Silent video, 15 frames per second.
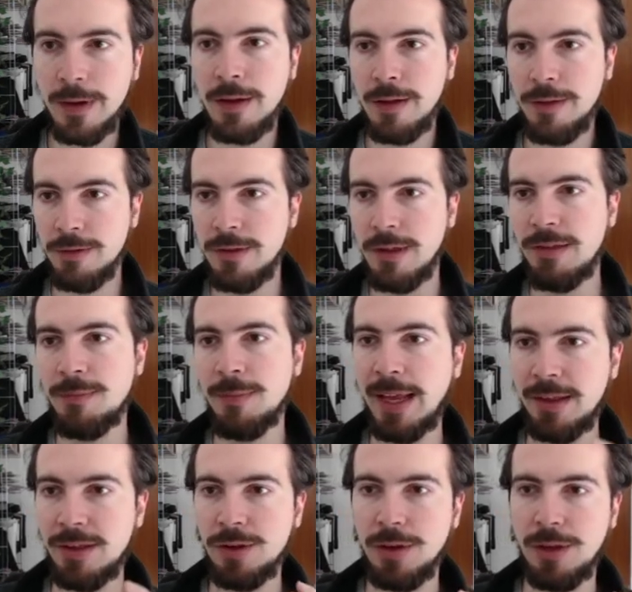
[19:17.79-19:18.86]
So this
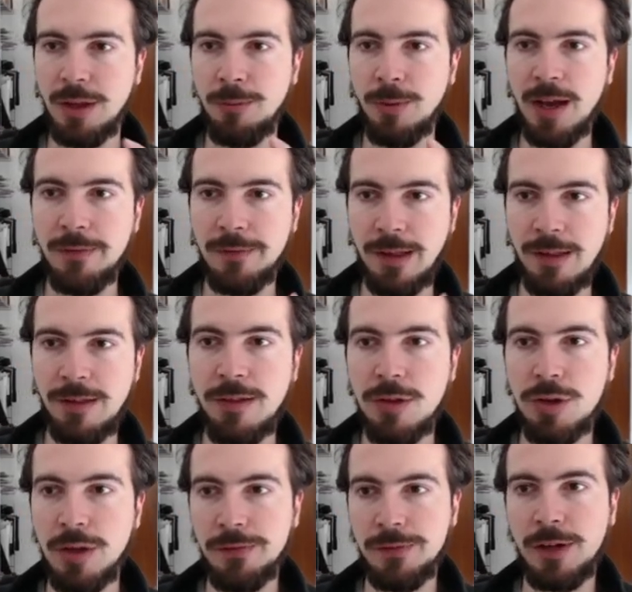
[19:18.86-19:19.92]
makes sure that we have these
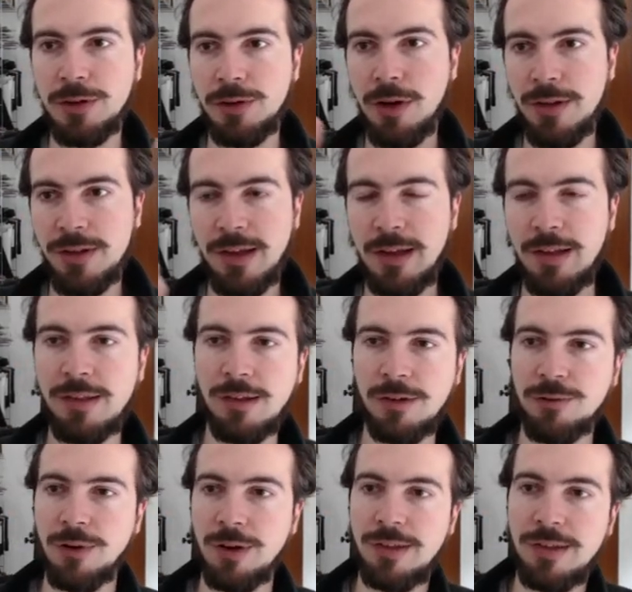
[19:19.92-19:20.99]
shifted Gaussians
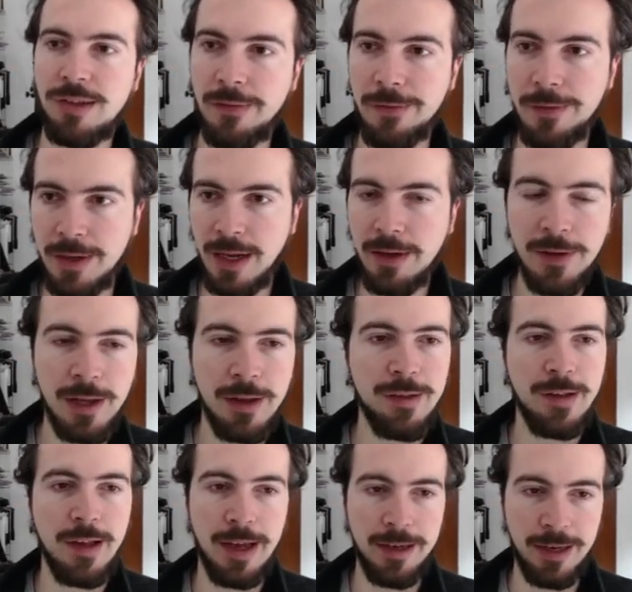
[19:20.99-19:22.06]
across different levels and